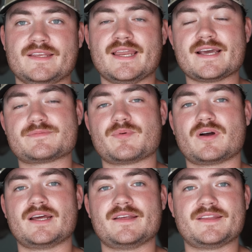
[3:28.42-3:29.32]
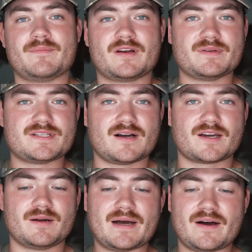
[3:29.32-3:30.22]
the next broadhead that I'm going to be
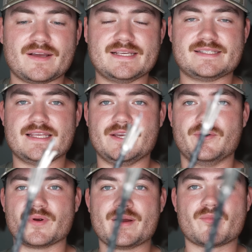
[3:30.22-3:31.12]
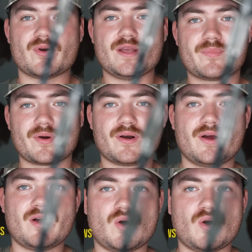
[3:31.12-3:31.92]
talking about is the Grim Reaper